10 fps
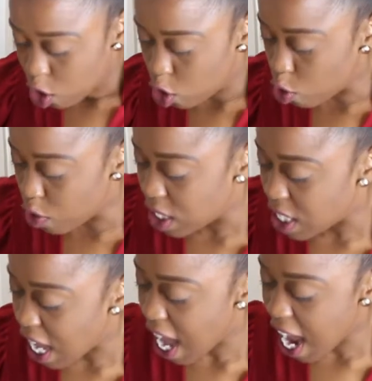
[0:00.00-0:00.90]
to the
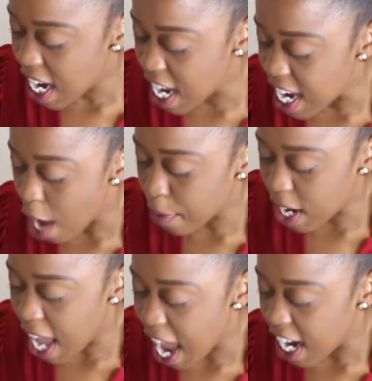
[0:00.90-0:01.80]
side, and now I'm
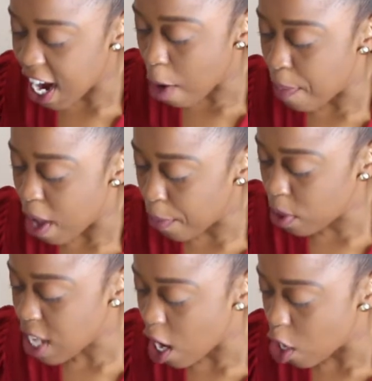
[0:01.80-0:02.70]
gonna add in our
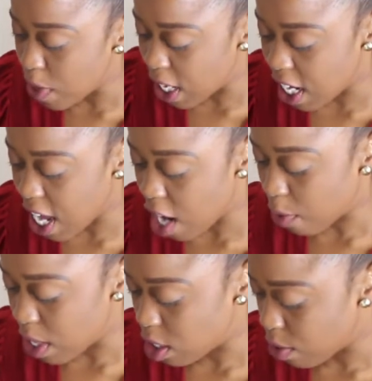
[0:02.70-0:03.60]
peppers, how you would get it at
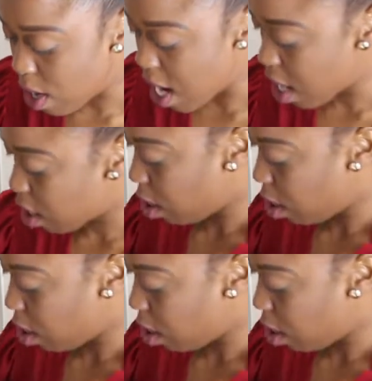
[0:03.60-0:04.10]
a restaurant.